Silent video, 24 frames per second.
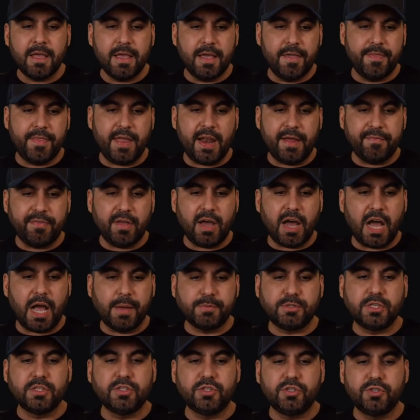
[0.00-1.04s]
And then I have the
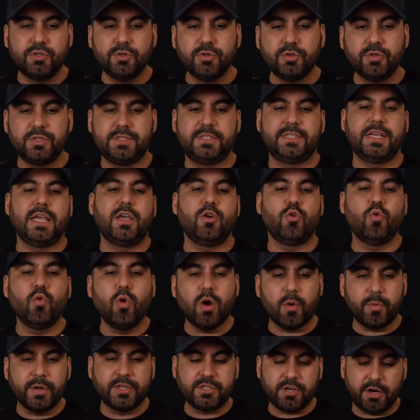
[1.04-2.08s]
option to say who are
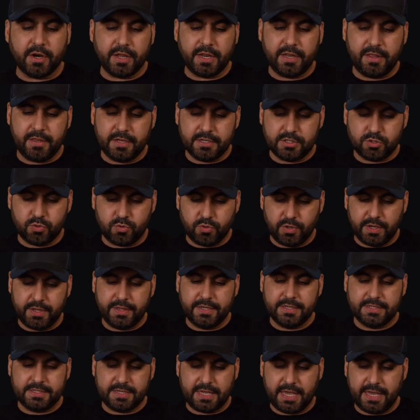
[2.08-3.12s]
we targeting in this in
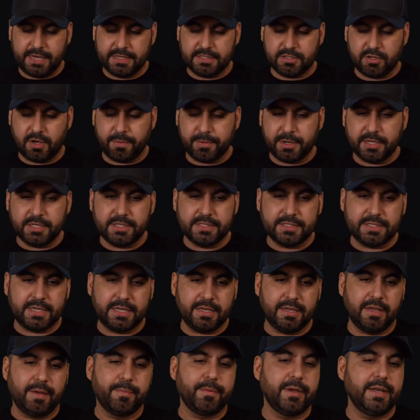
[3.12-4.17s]
this case. So I'm going to just
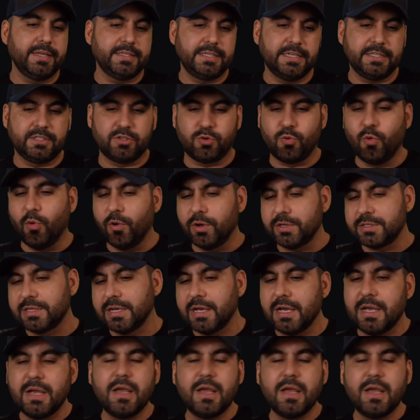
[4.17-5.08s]
I'm going to say schools.